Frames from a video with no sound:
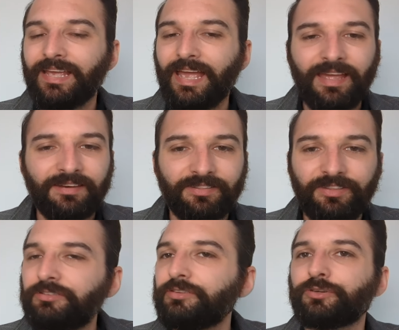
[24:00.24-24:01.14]
and
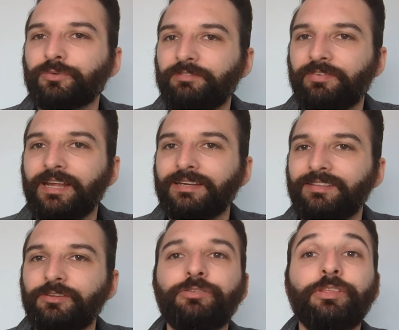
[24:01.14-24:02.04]
this is a great fight.
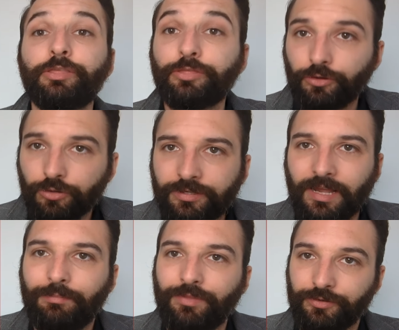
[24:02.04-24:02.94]
This is the 3rd
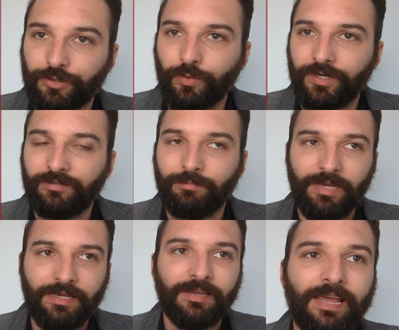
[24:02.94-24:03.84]
time that they're going to
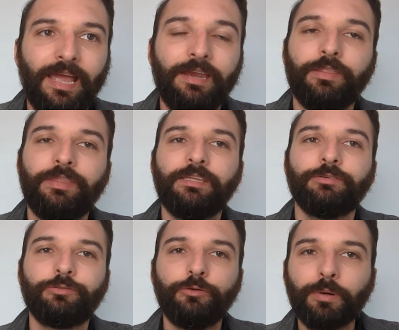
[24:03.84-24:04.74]
meet, and the
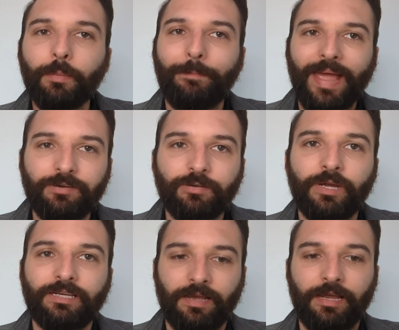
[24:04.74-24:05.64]
super
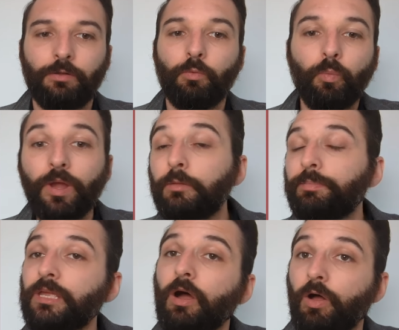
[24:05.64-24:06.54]
bantamweight title will
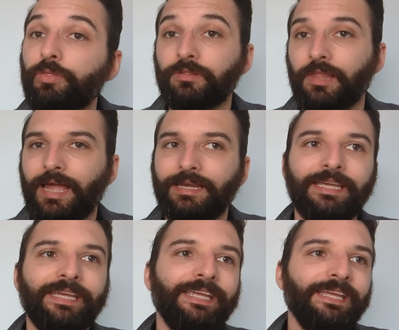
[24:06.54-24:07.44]
be on the line
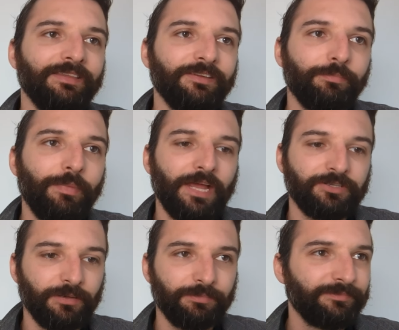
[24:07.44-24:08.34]
in this
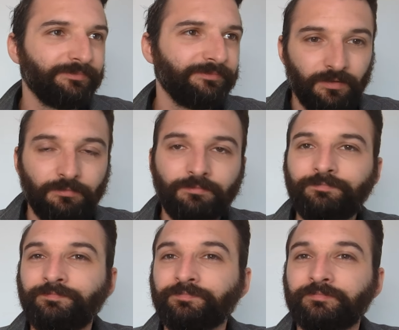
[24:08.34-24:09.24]
matchup.
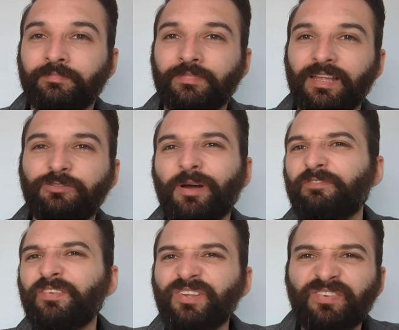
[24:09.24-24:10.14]
It's
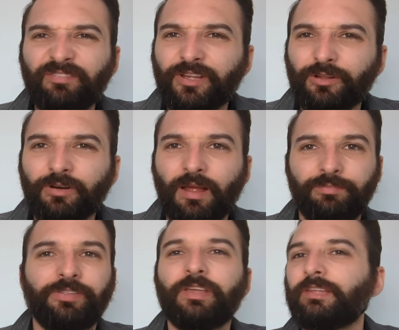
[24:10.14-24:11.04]
about 55
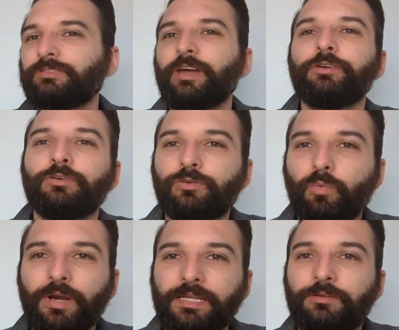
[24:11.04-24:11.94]
kilograms. I think that's
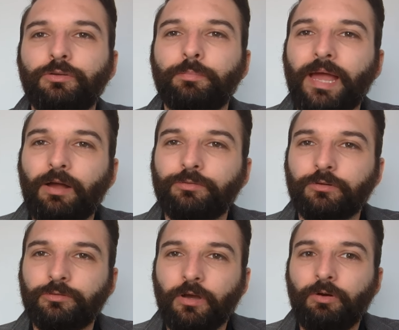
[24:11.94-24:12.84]
122 pounds or
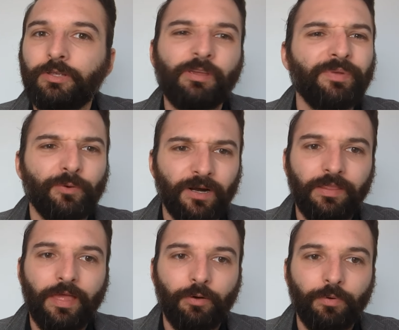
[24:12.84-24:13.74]
so, somewhere
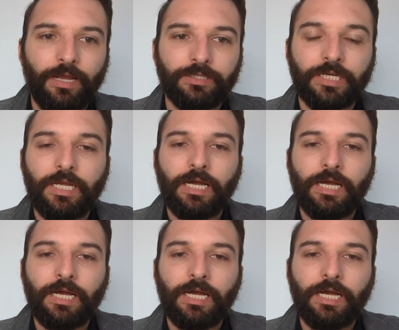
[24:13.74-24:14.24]
in that range.